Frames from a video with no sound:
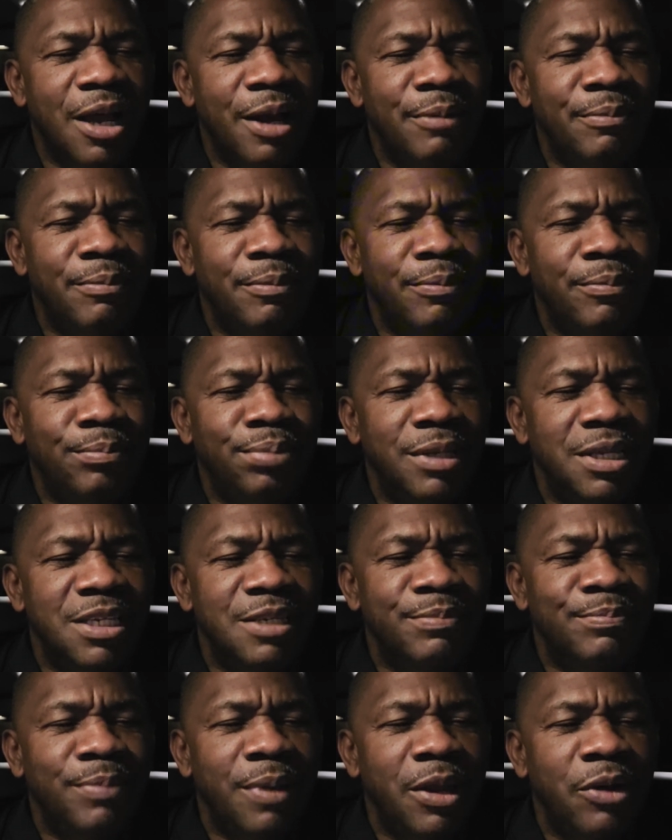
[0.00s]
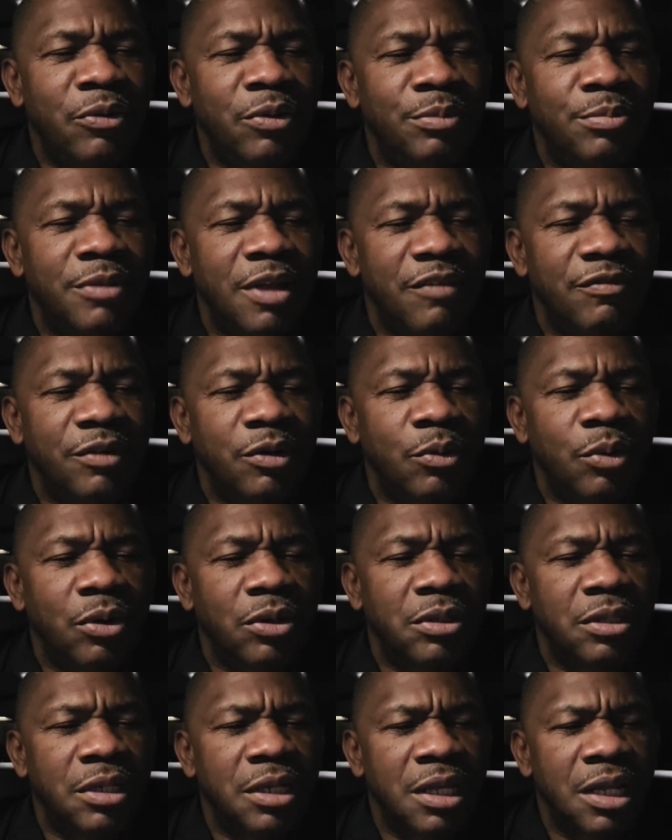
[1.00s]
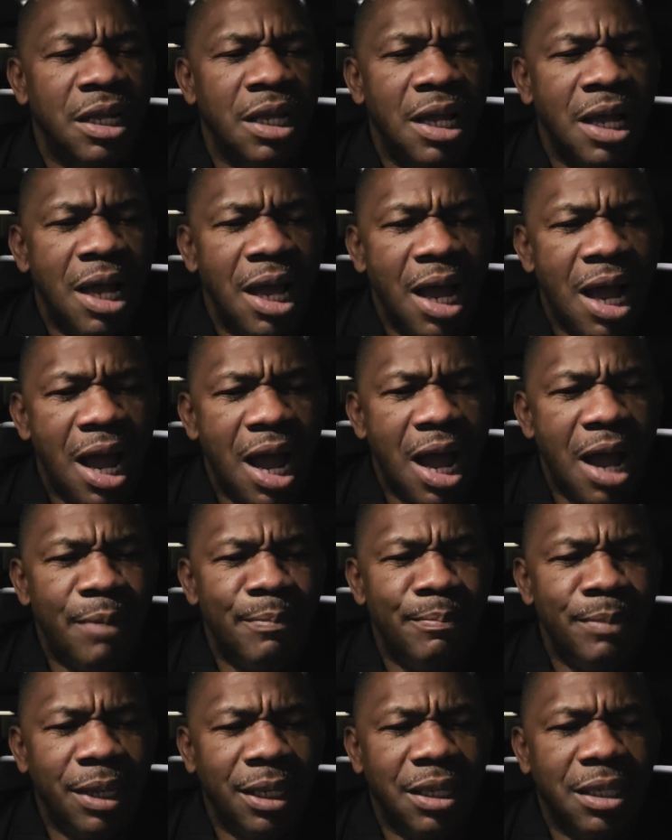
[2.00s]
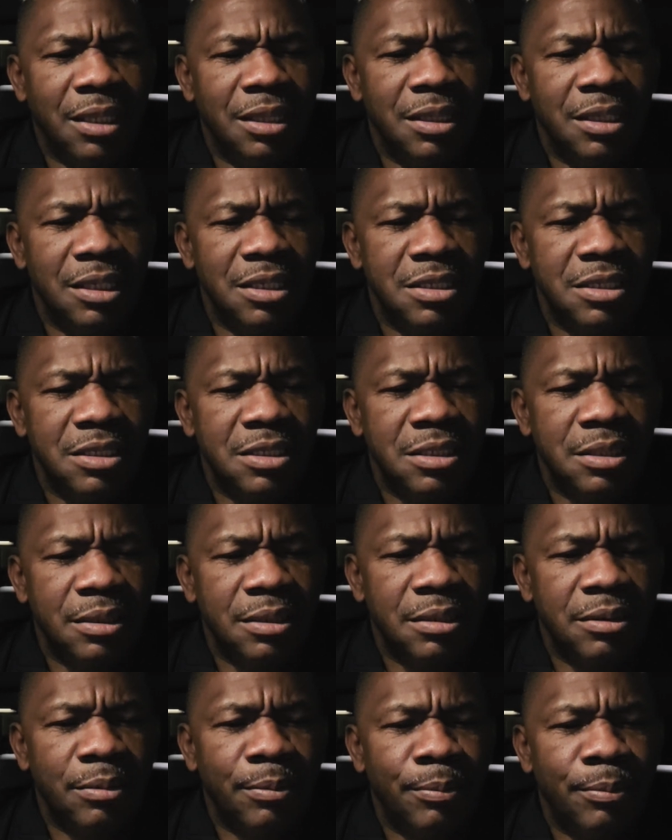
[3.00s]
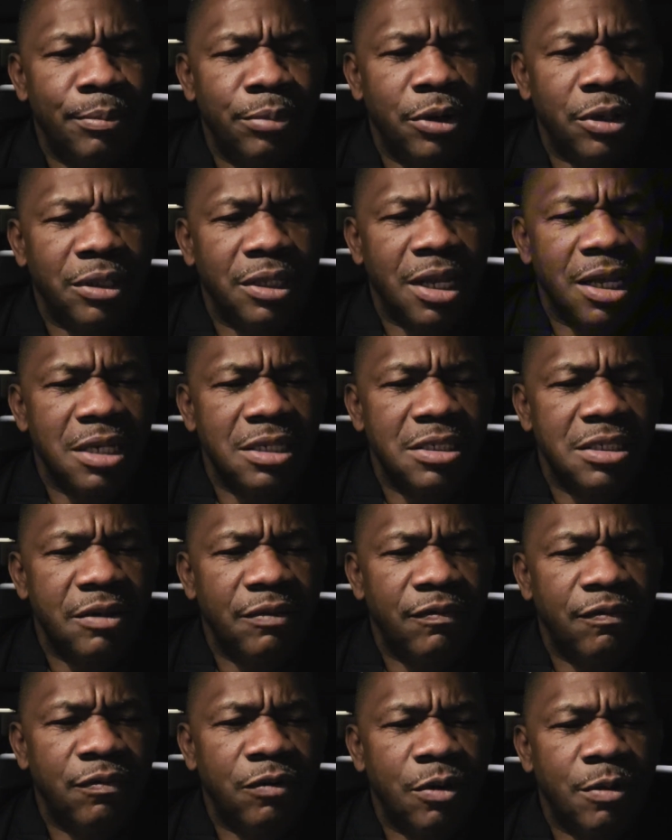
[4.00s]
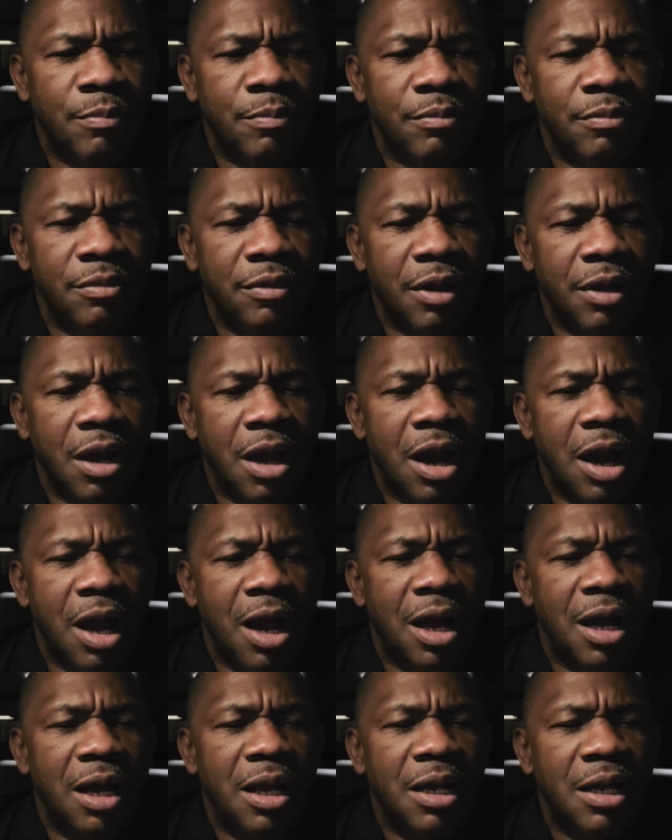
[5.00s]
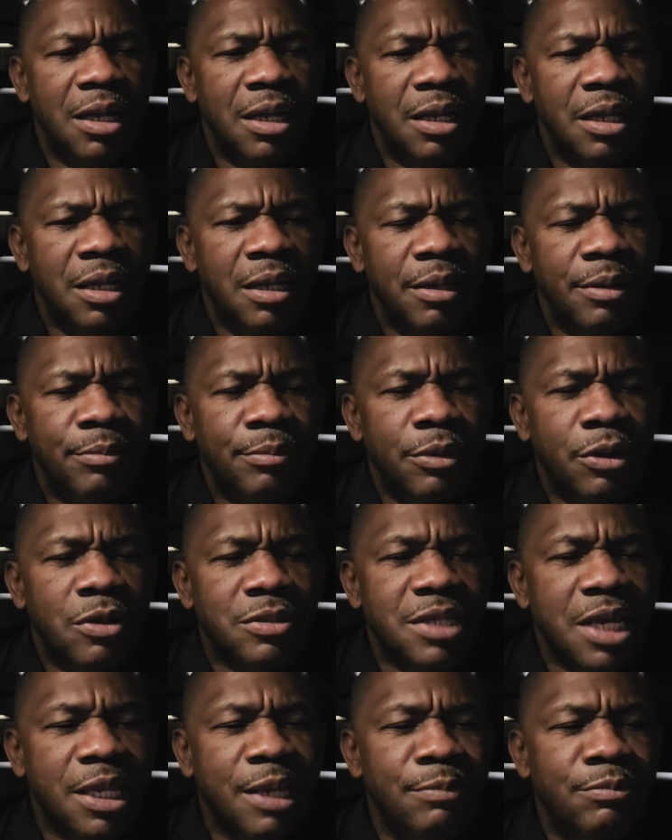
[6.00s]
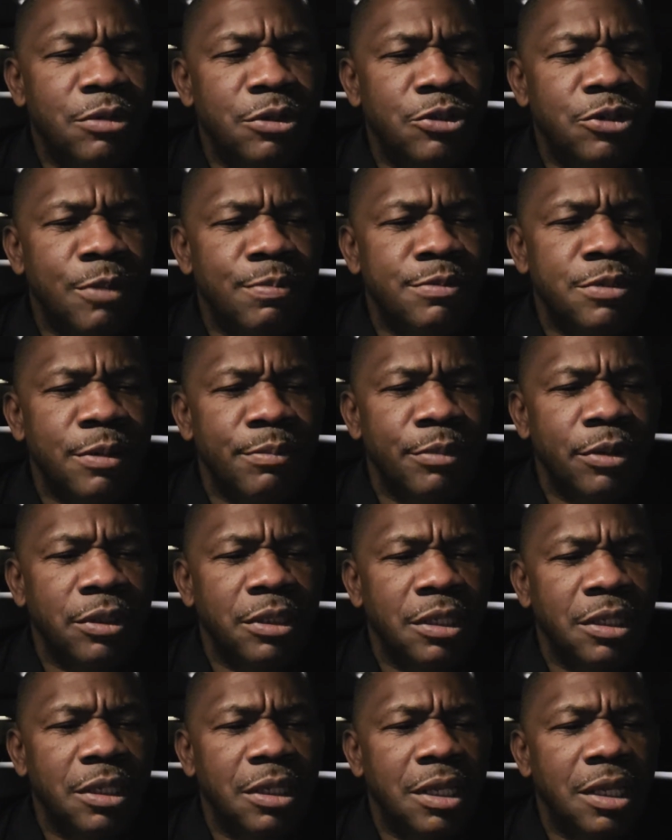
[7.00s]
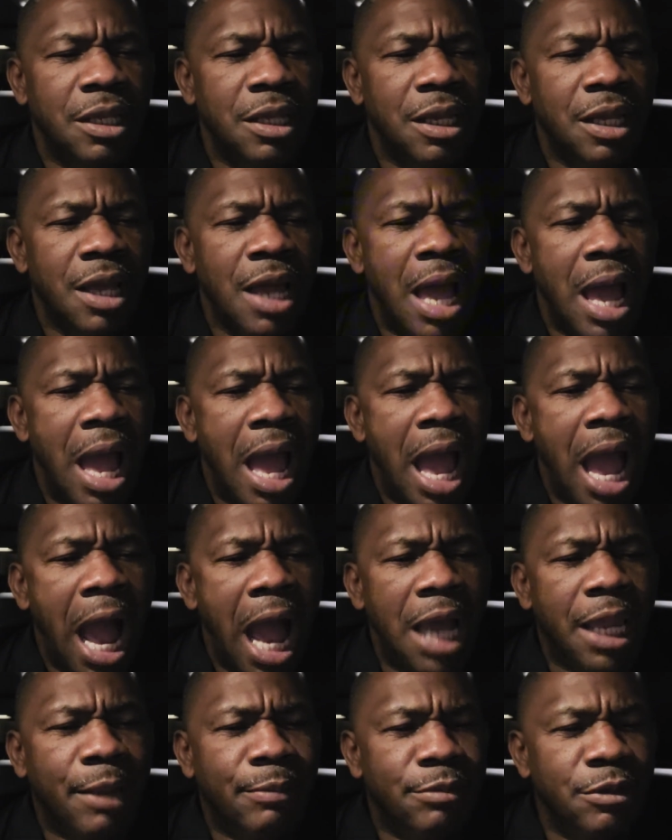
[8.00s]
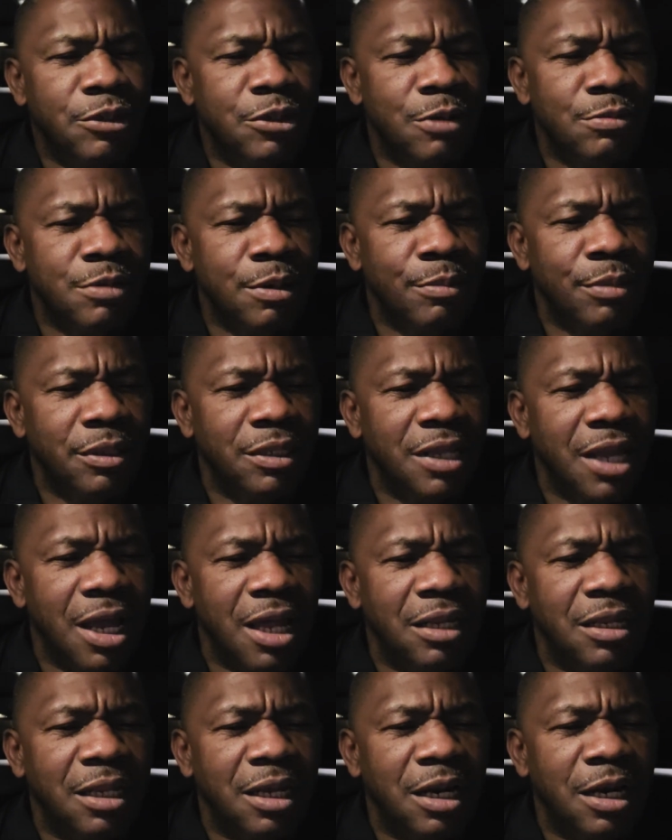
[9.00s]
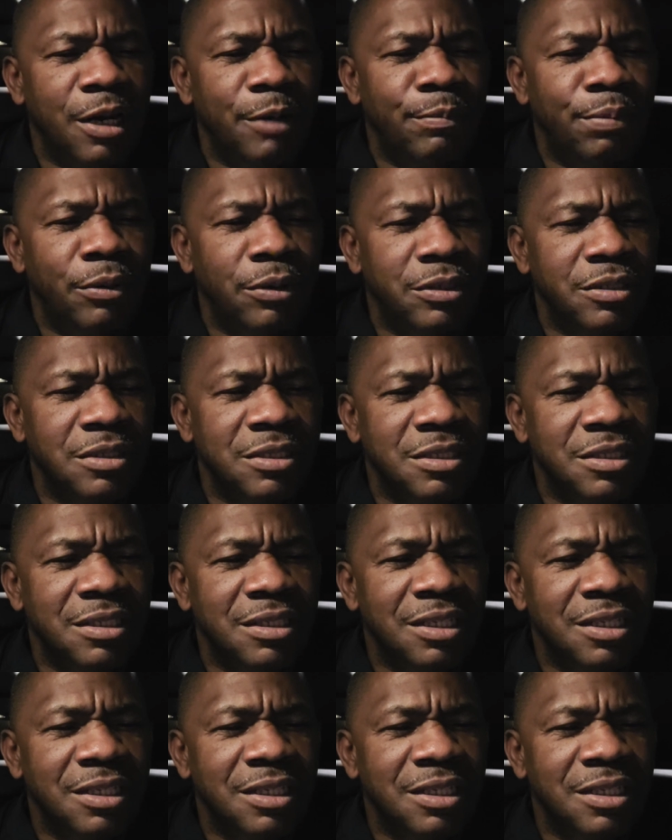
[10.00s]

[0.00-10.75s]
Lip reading: Yeah. Please bear with me, everyone. I'm making this broadcast from the car because I came to drop somebody. I came to drop somebody at the airport.